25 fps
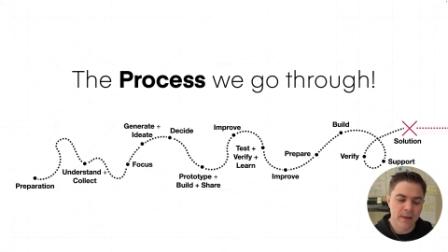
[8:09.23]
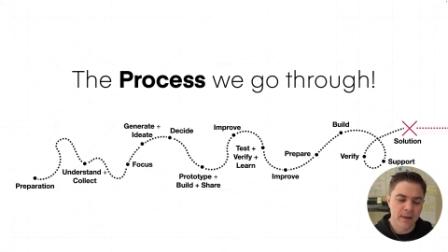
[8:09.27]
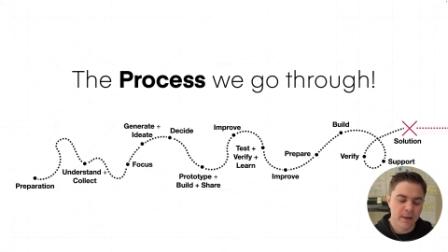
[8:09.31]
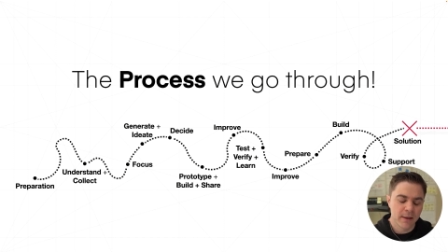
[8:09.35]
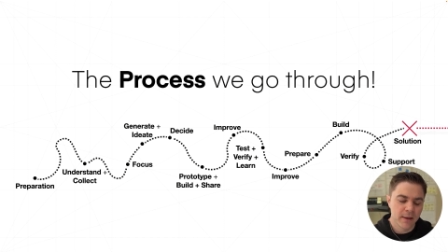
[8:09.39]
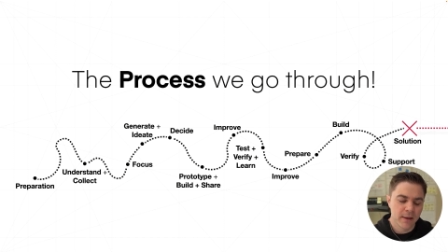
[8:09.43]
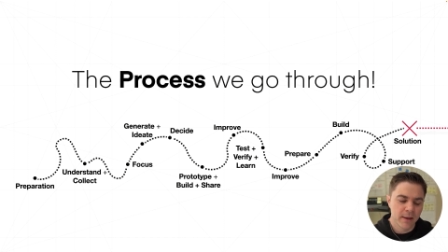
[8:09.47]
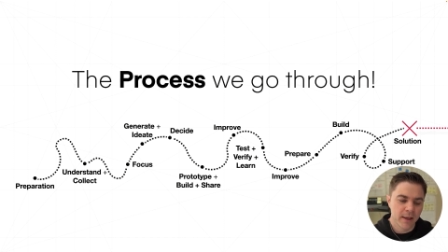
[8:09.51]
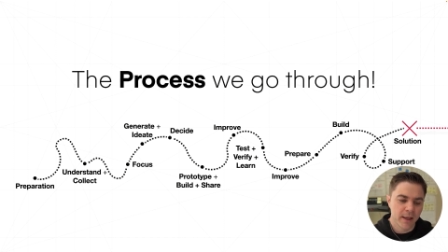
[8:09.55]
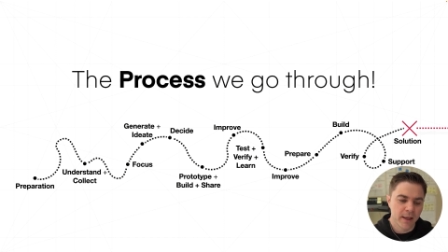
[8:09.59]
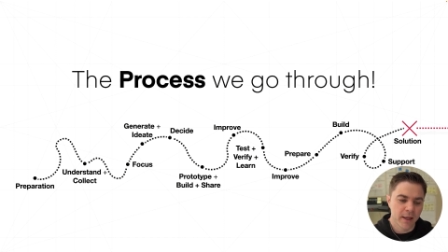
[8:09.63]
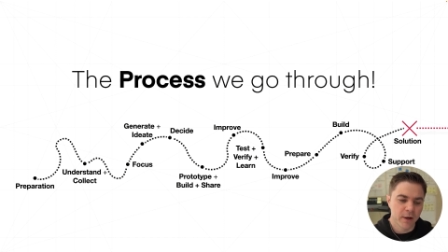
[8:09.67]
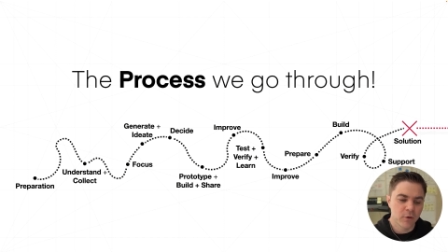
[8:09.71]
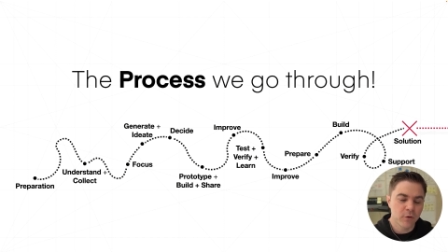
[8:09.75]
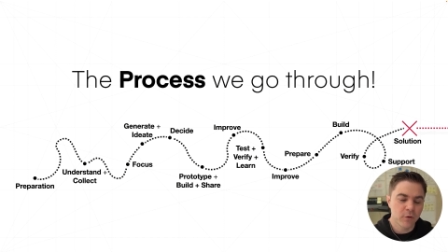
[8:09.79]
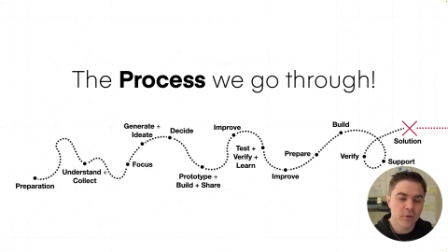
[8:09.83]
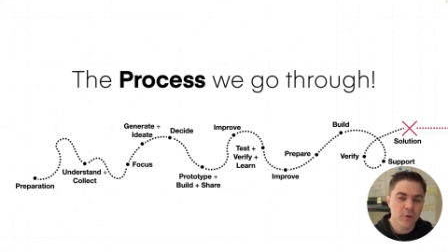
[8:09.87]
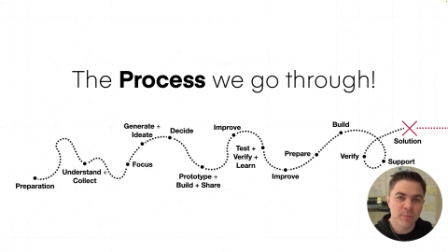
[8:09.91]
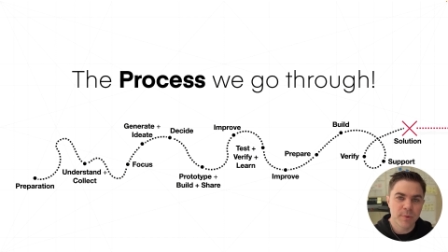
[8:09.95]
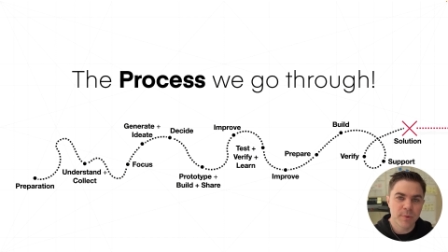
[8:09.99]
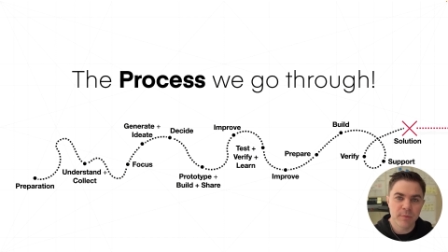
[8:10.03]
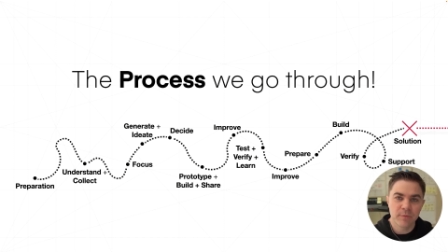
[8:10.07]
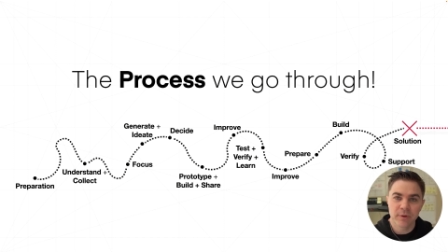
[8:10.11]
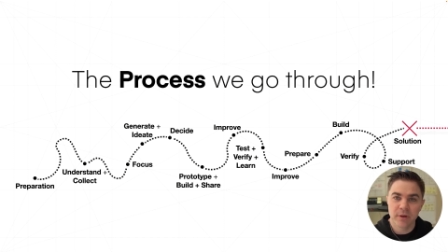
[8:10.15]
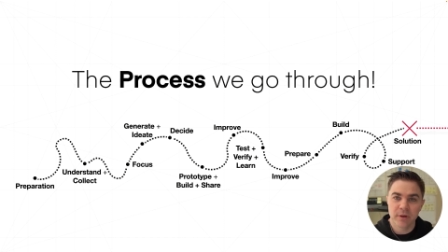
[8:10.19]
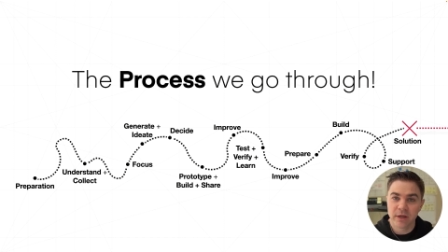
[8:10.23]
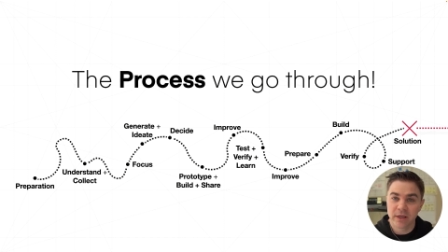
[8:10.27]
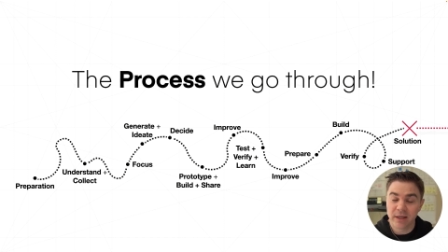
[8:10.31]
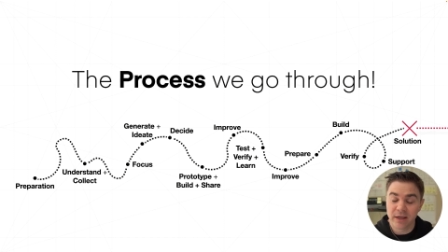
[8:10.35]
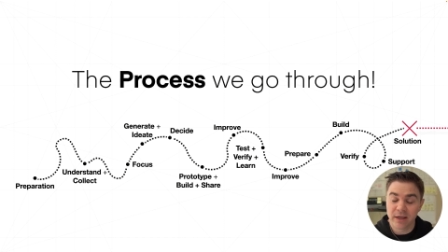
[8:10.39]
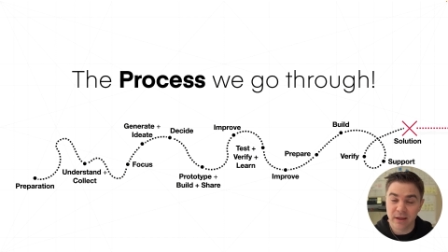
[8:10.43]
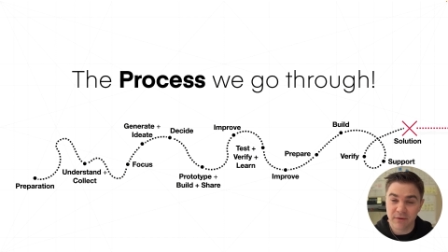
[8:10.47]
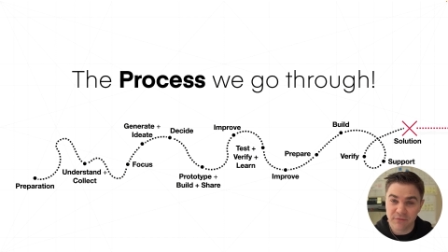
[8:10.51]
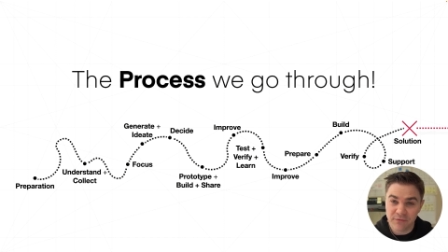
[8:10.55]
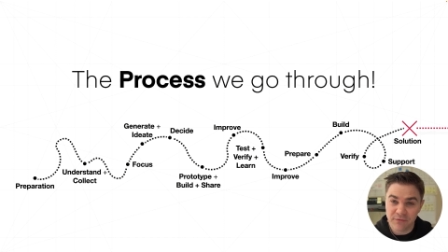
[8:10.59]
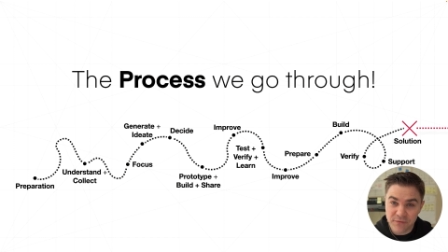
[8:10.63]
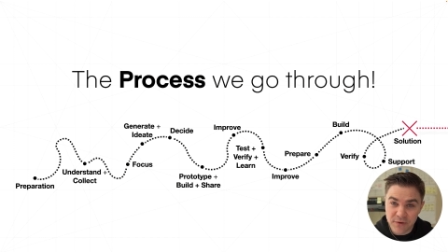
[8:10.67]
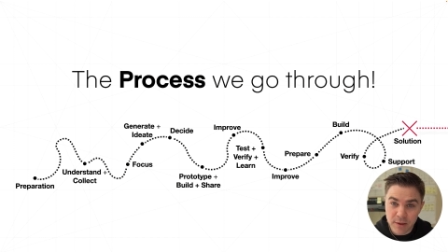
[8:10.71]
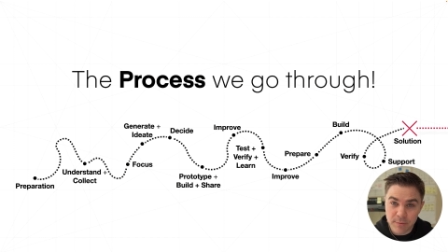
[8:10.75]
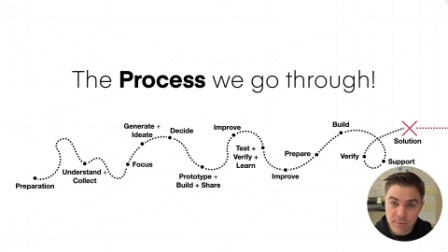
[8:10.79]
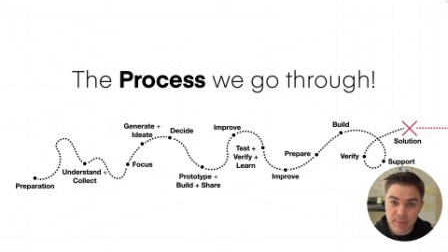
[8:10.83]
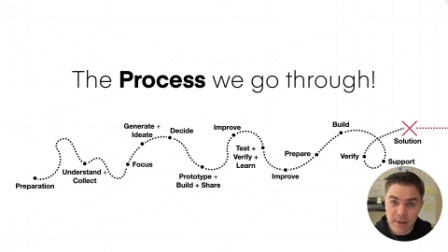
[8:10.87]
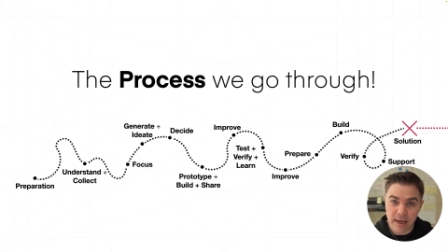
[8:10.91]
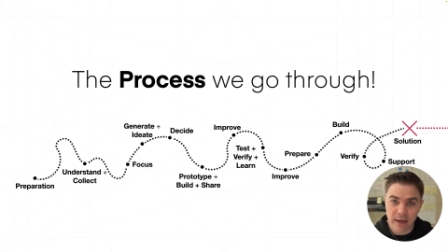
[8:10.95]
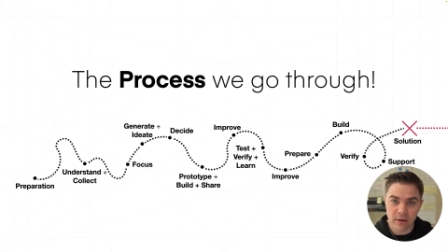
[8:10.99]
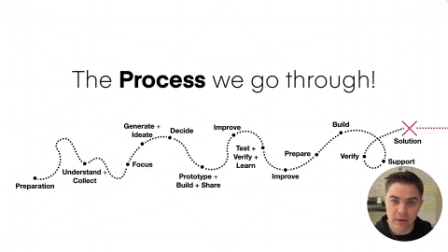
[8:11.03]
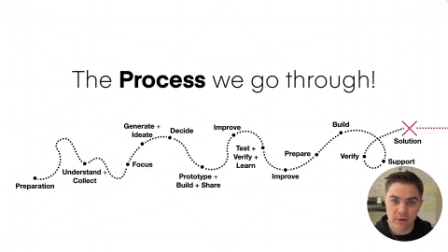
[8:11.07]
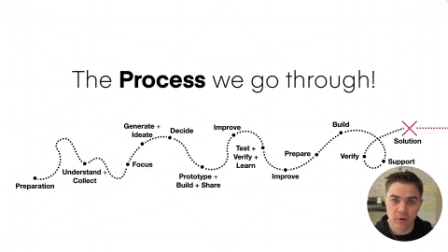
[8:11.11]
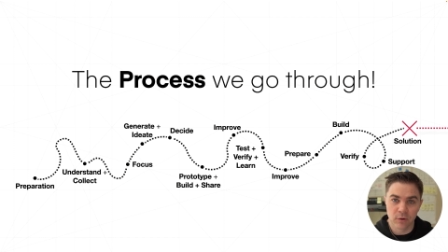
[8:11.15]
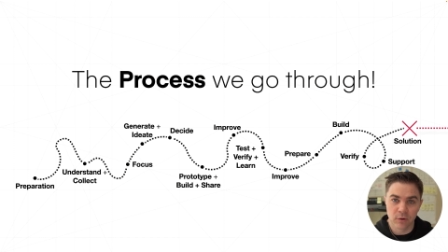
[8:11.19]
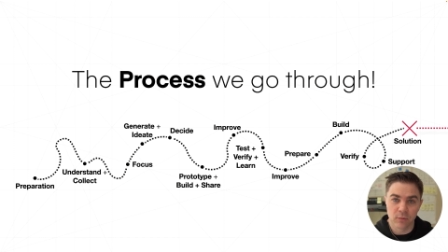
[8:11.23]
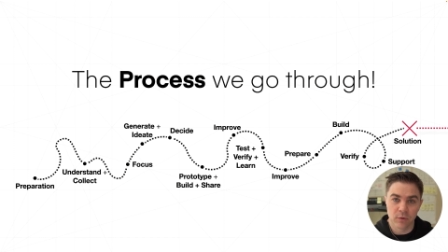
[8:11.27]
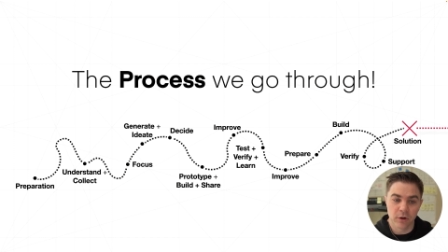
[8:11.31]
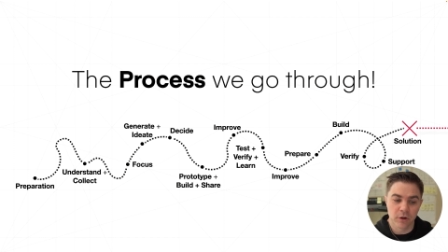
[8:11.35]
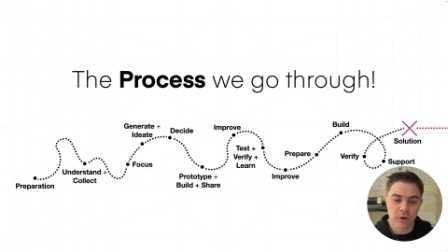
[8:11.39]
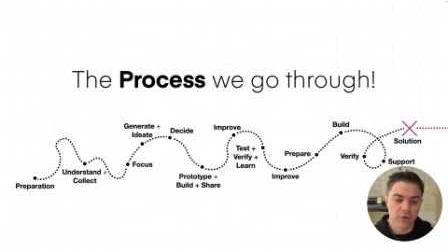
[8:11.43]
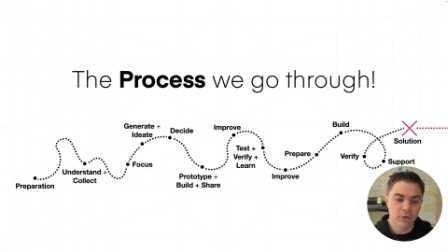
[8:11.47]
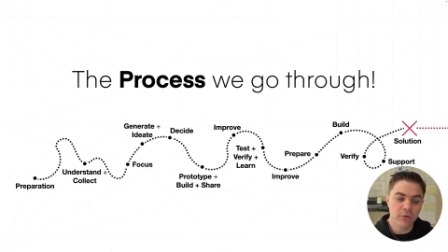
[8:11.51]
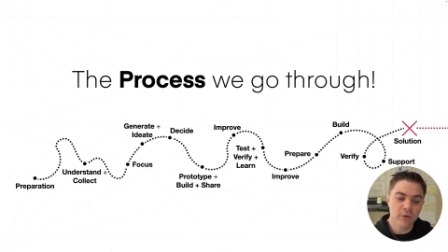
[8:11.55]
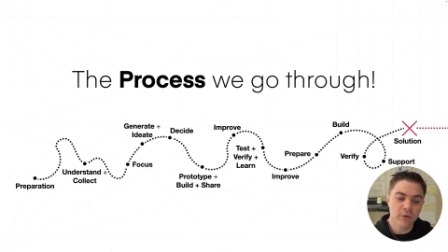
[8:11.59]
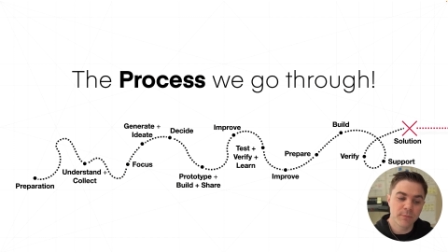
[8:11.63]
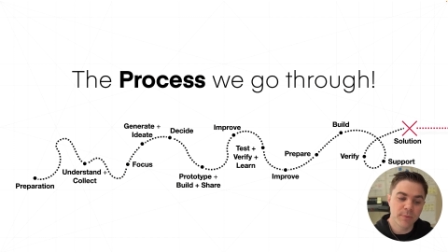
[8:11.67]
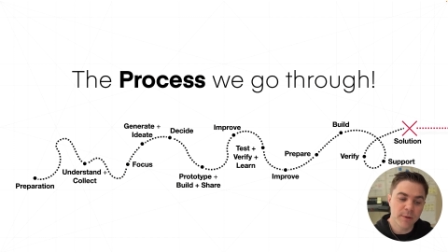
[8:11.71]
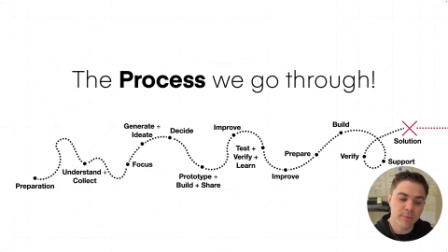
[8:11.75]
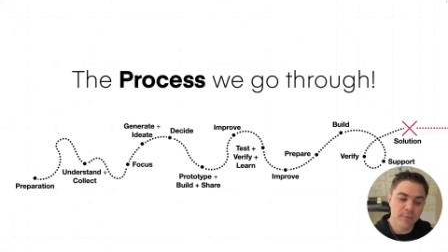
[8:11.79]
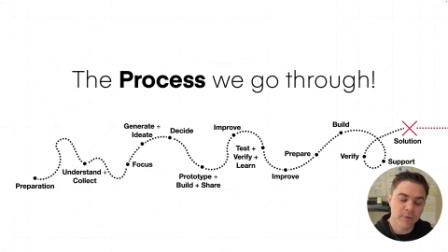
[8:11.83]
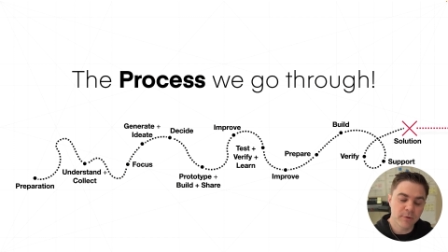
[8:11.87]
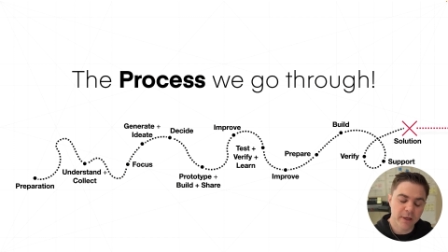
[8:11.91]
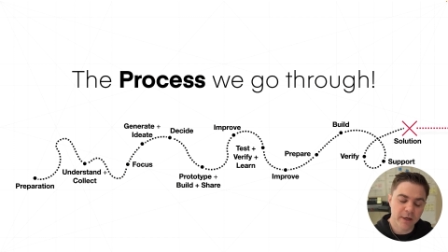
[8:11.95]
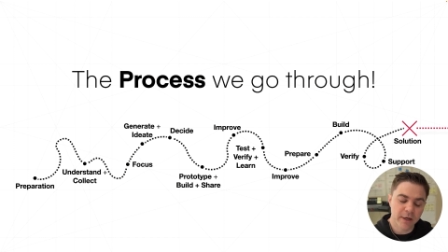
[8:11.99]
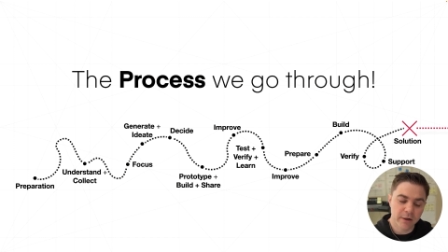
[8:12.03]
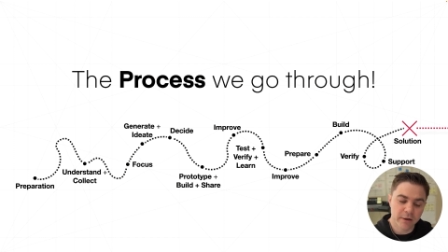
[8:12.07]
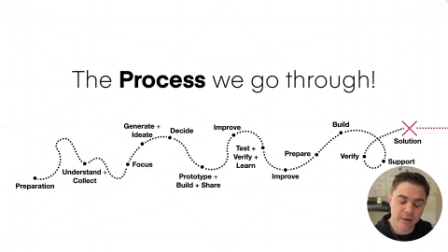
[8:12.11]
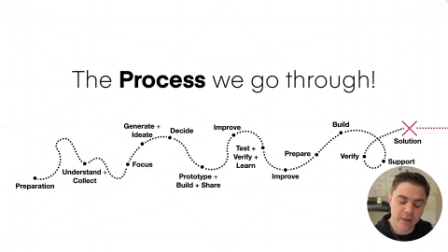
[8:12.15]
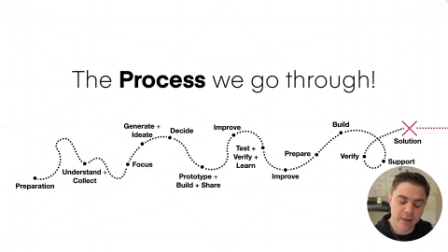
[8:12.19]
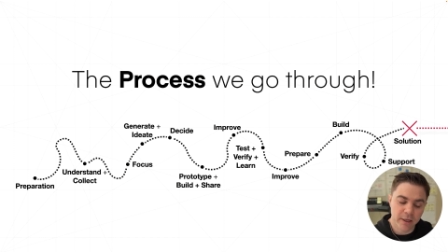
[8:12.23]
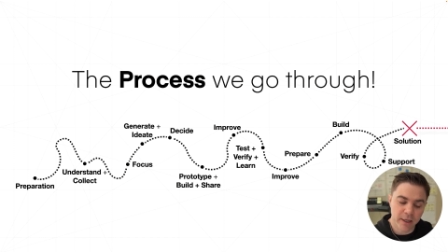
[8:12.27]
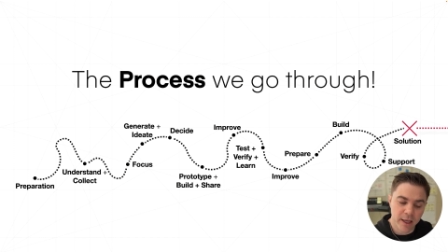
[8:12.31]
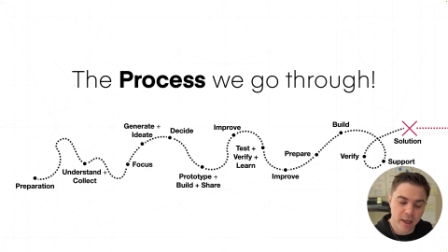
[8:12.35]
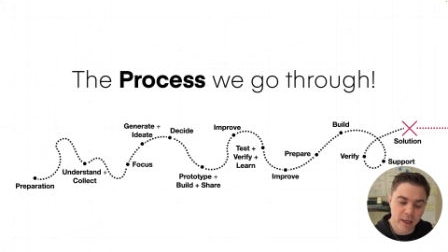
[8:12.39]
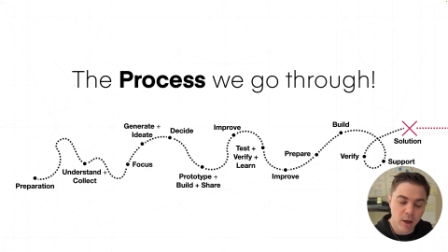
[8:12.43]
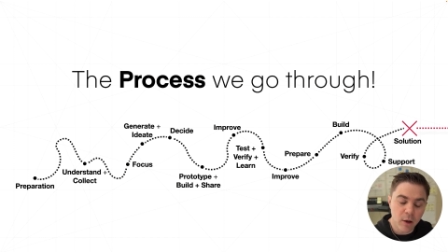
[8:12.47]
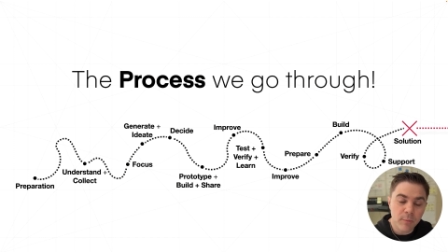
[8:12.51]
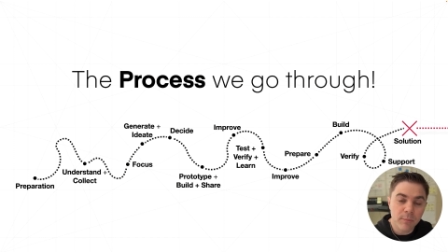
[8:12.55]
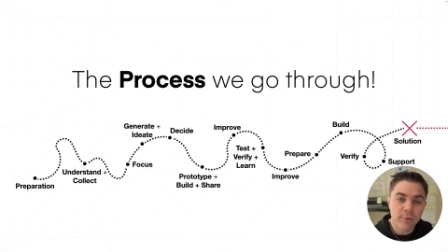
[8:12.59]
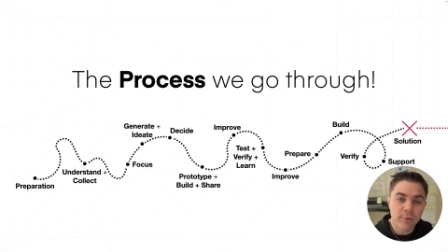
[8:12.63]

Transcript: and who are the people that are going to give feedback on the work who are the people that are going to help